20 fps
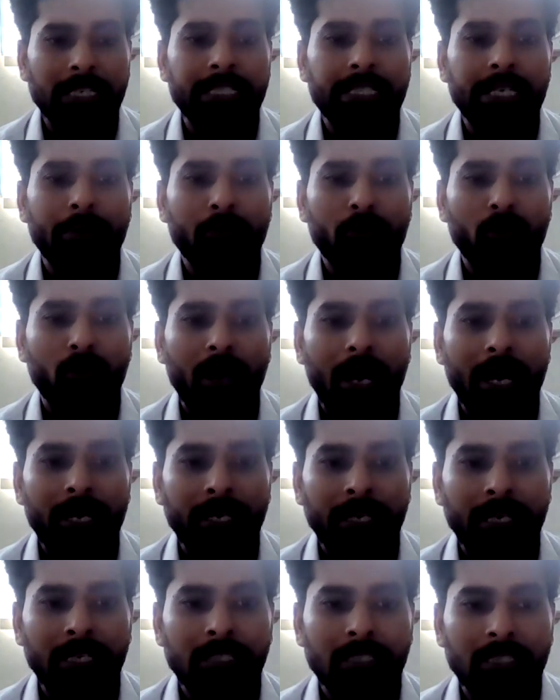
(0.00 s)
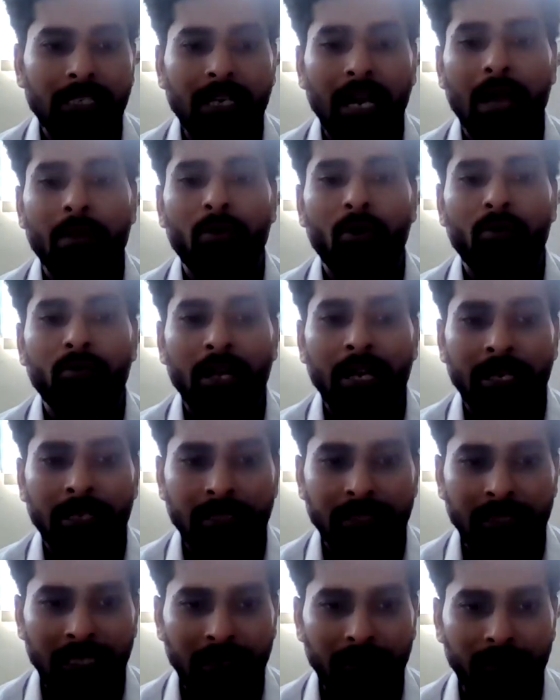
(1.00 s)
streptokinase, a type of the
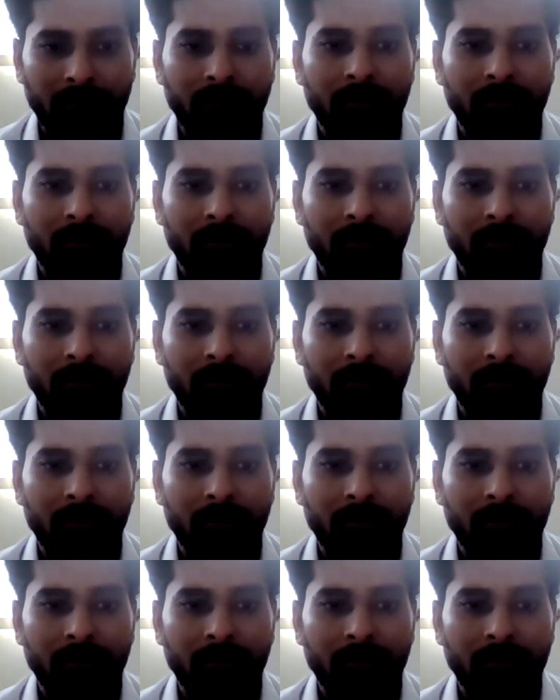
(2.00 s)
enzyme.